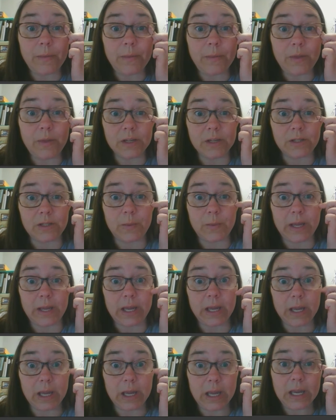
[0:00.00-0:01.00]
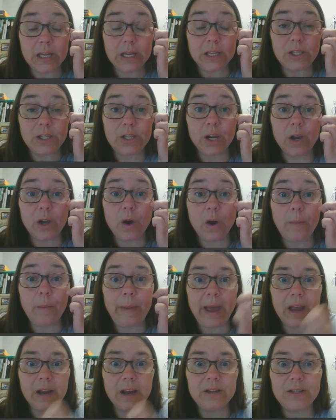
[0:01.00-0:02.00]
this week is to go
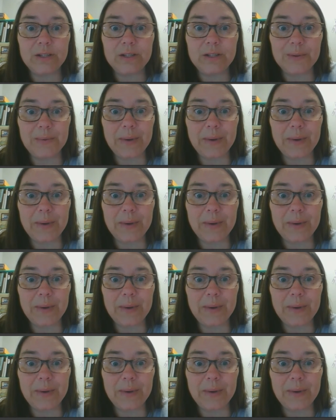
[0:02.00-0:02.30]
back to